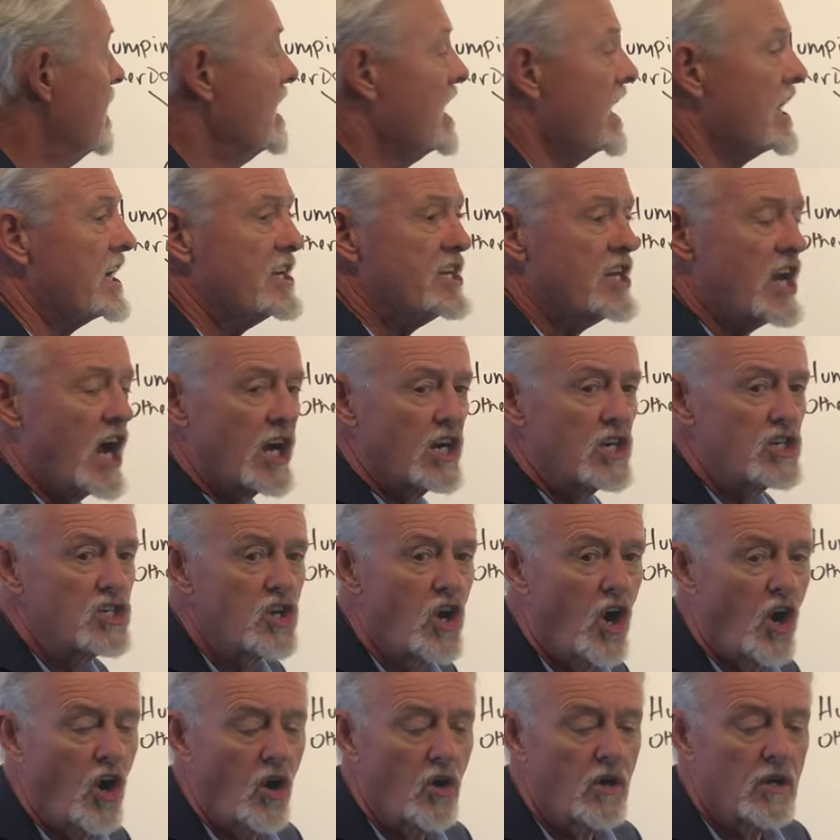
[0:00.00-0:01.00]
A young
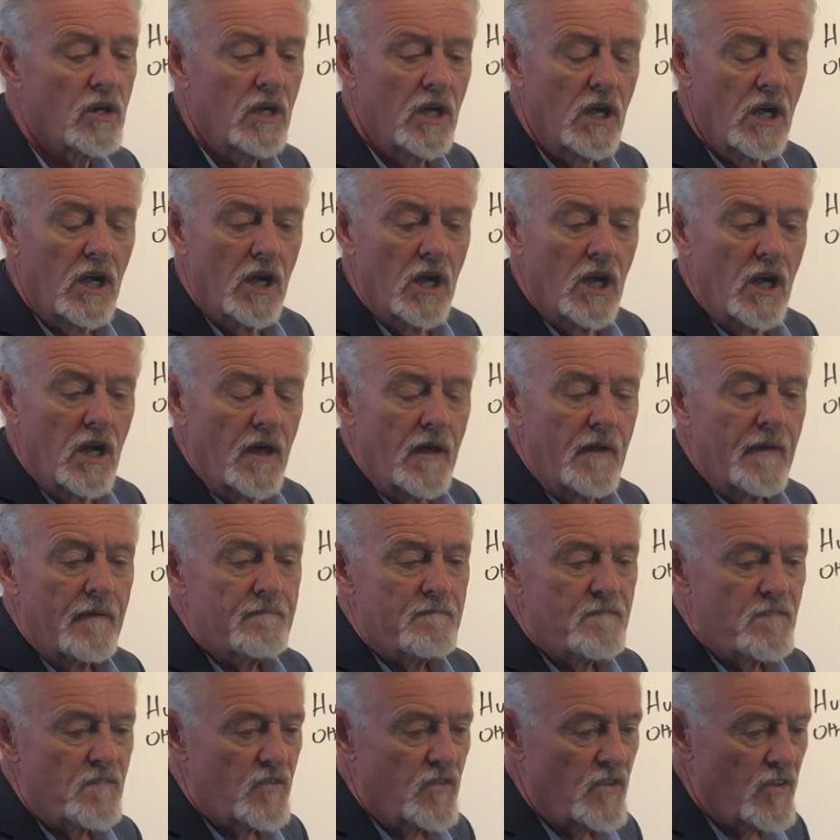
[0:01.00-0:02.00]
dog,
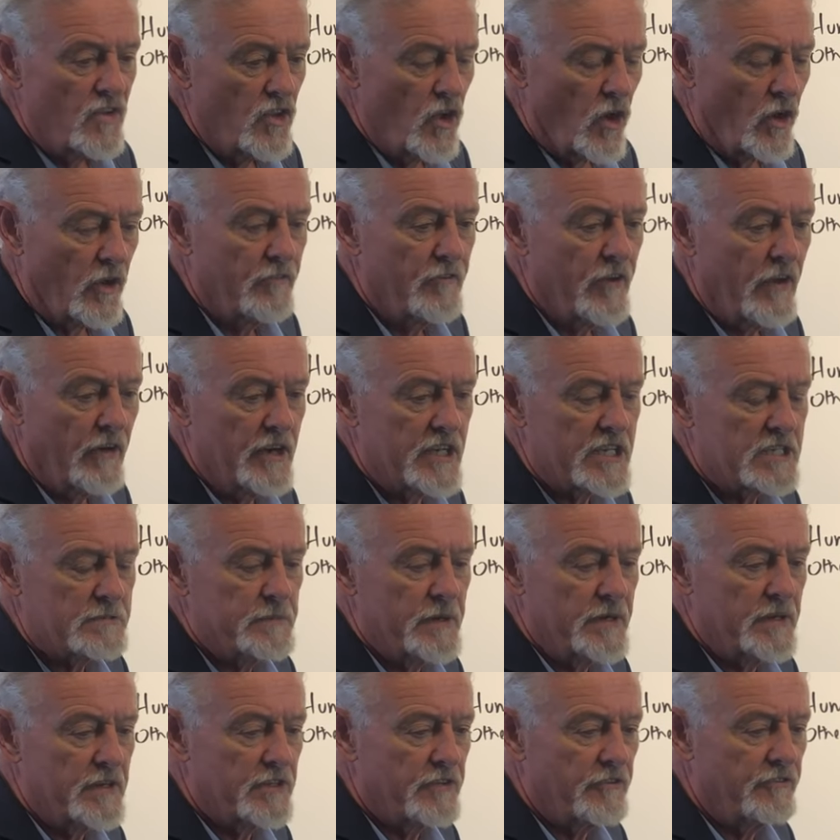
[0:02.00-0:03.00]
not a very
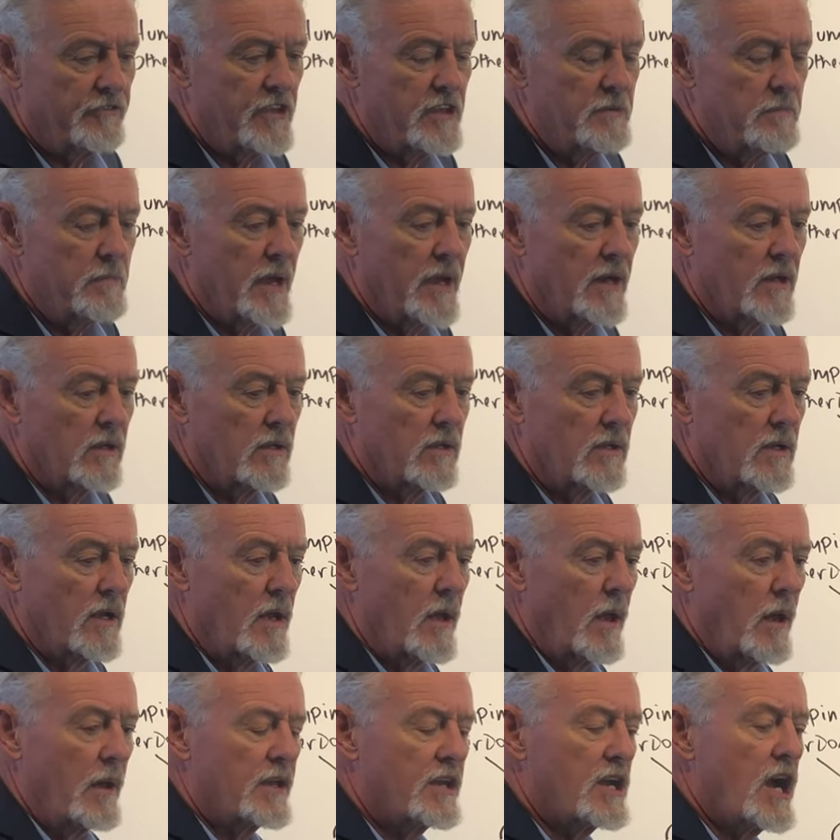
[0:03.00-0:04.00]
experienced female,
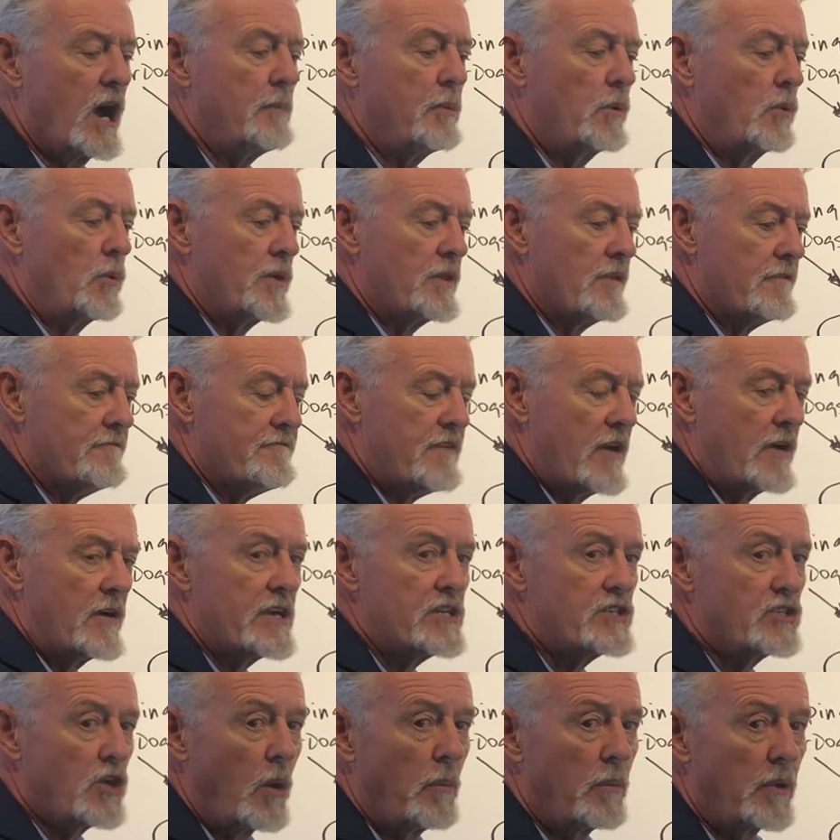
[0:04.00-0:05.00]
coupled with a very
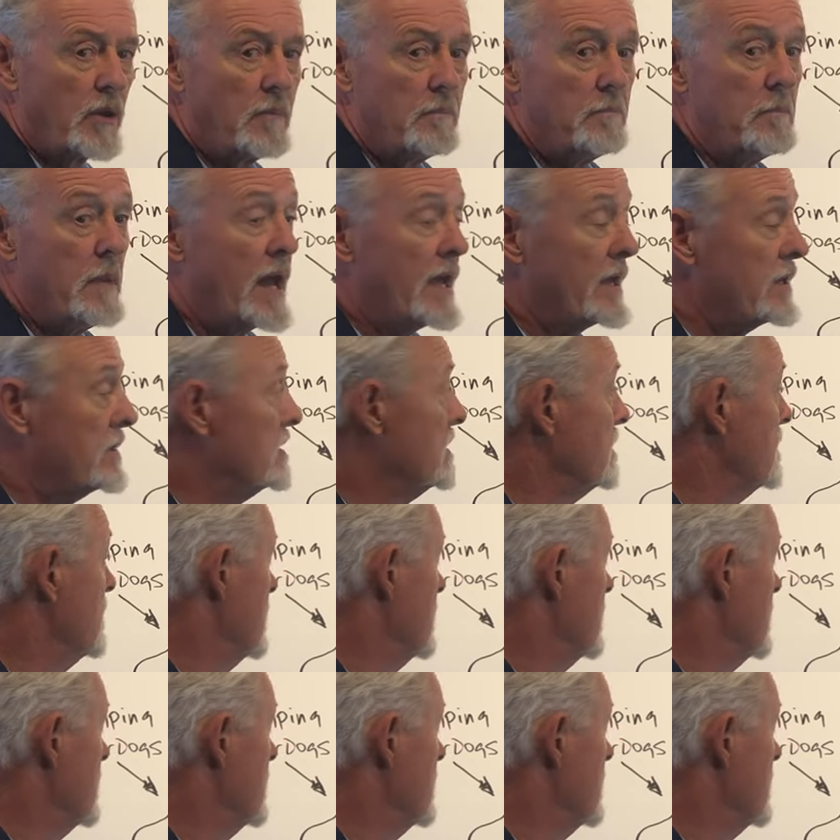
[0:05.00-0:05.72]
dominant male,